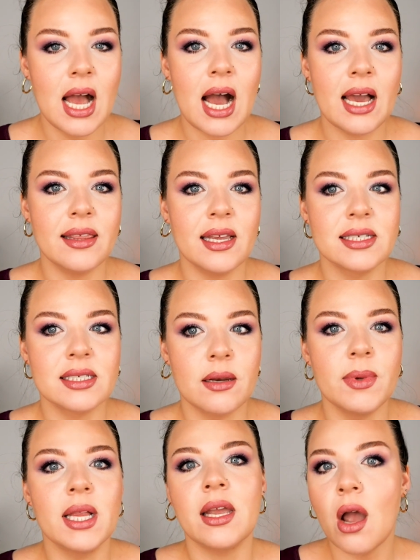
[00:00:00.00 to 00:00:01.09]
I think it's going to
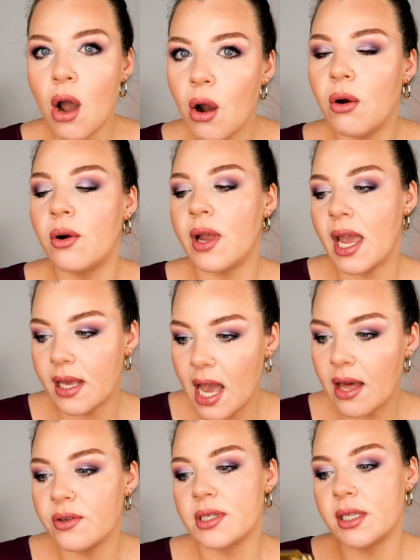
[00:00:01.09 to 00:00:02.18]
be like, oh, okay,
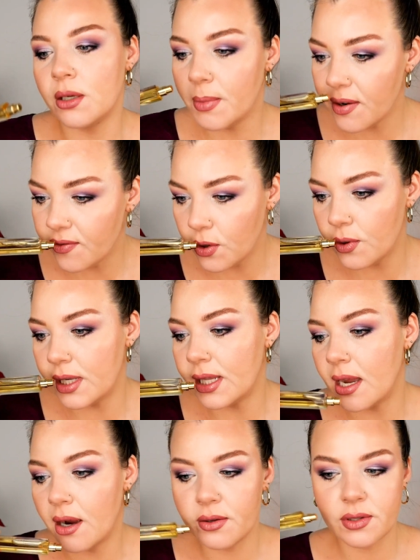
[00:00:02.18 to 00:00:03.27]
yeah, there's a little bit of oud in
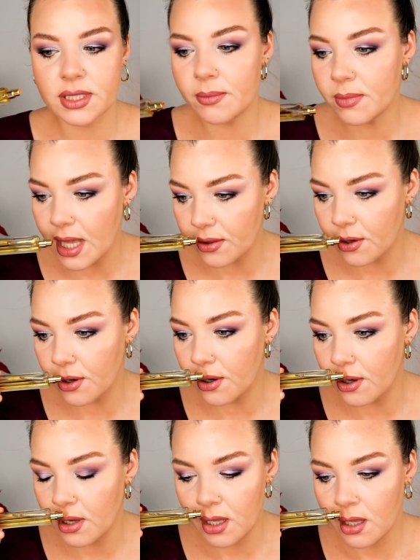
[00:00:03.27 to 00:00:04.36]
there. There's some
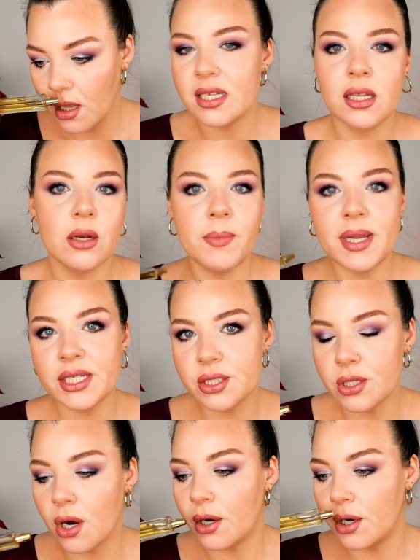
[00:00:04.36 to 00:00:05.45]
leather. It's a little bit
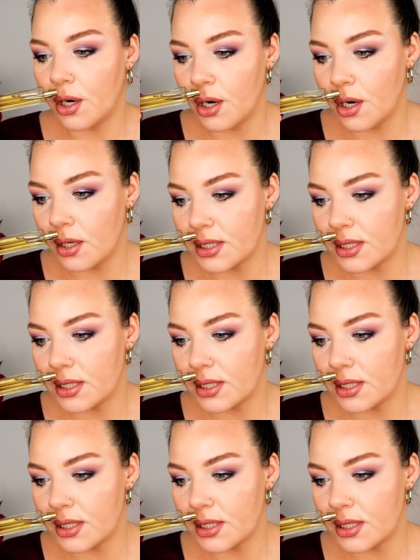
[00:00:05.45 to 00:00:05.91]
darker.